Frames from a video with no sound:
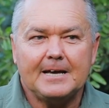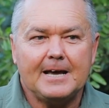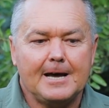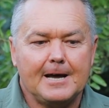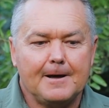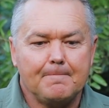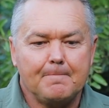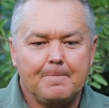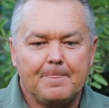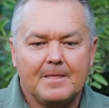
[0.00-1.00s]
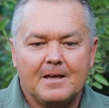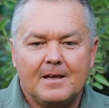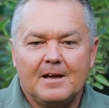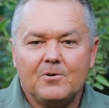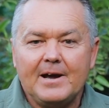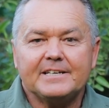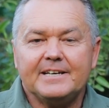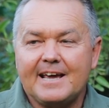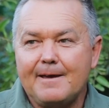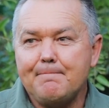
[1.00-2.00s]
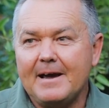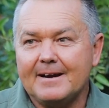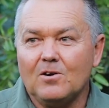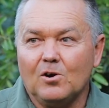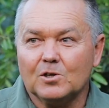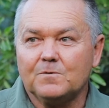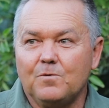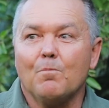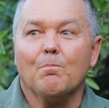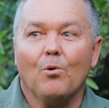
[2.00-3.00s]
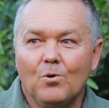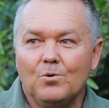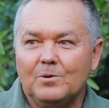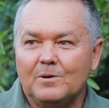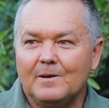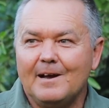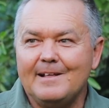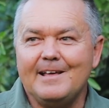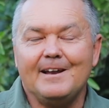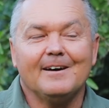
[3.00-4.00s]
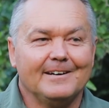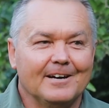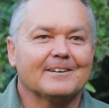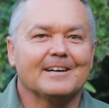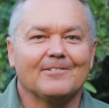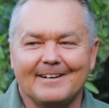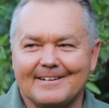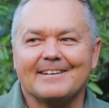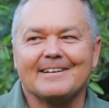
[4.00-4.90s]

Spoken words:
who actually came back and asked for more. And then I know, okay, right,